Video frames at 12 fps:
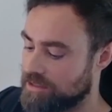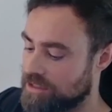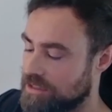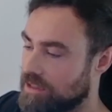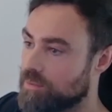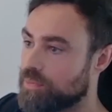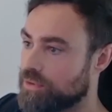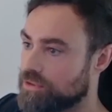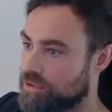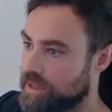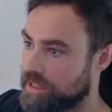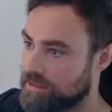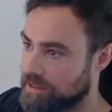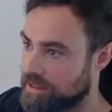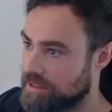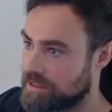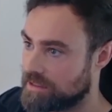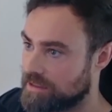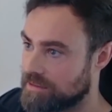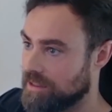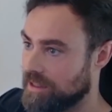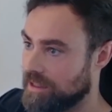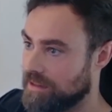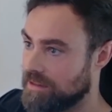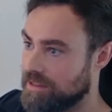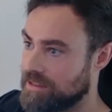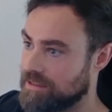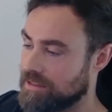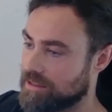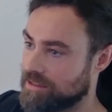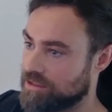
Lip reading: just input your ideas, and this